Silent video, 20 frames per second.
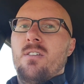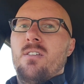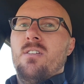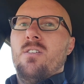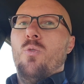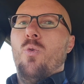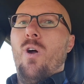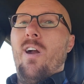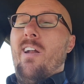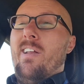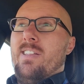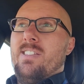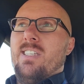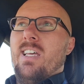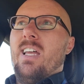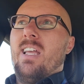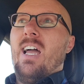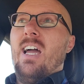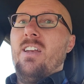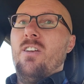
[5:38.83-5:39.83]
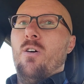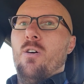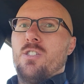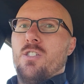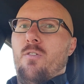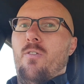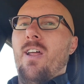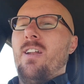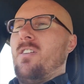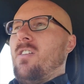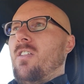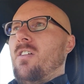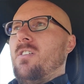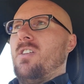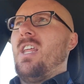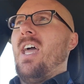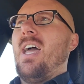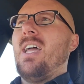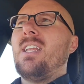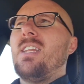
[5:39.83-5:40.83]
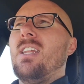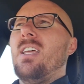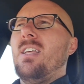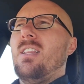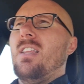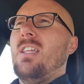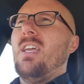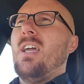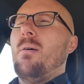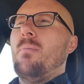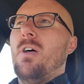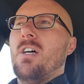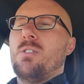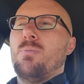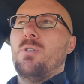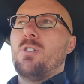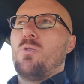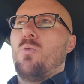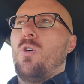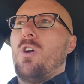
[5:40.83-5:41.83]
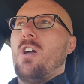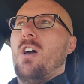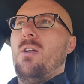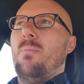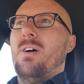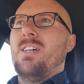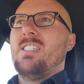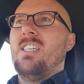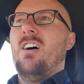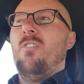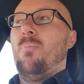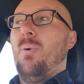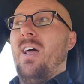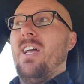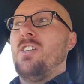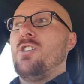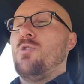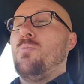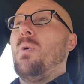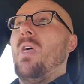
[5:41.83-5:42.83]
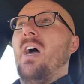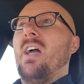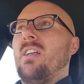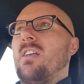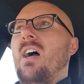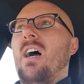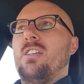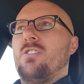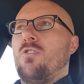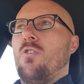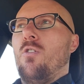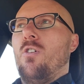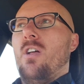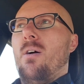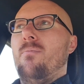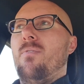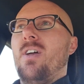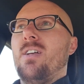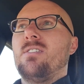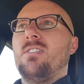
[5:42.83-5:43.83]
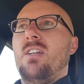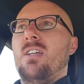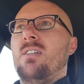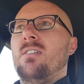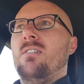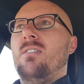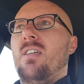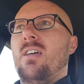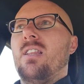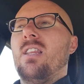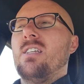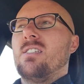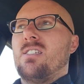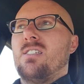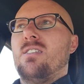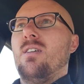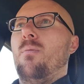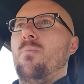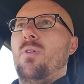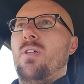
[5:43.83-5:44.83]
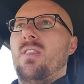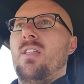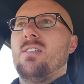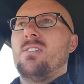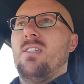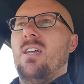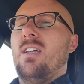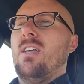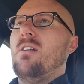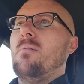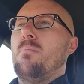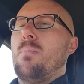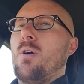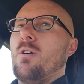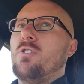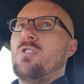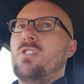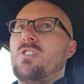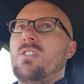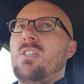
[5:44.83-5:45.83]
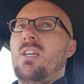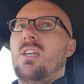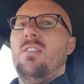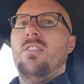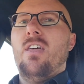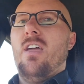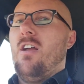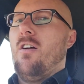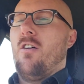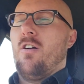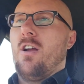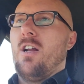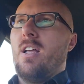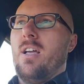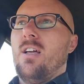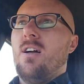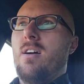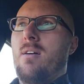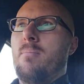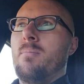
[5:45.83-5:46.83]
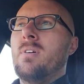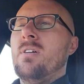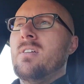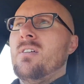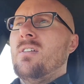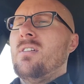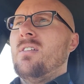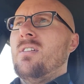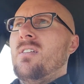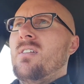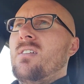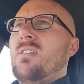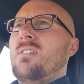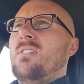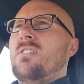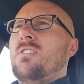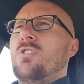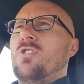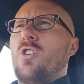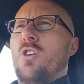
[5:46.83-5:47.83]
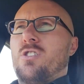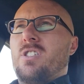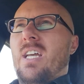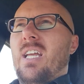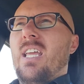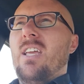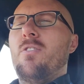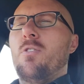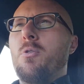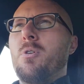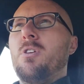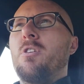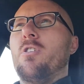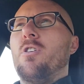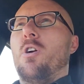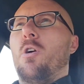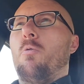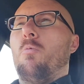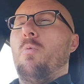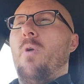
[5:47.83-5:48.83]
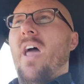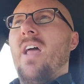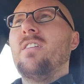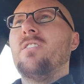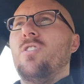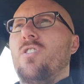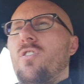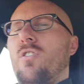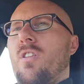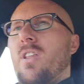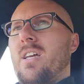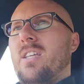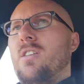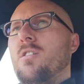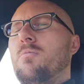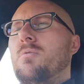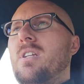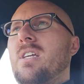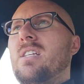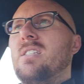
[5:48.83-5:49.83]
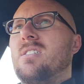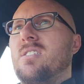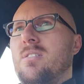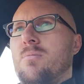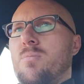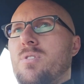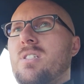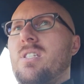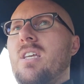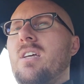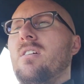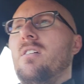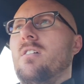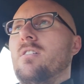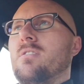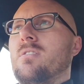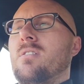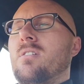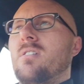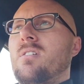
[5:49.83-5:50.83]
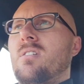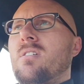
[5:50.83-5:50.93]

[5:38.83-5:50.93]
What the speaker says: Where it's like, I know it's a rental and technically I'm not supposed to work on it myself, but I could just be like, screw it, I'm fixing it. Like, this is something that's like an emergency and they aren't going to come. So it's like, even when you're in a rental, like, you need some skills.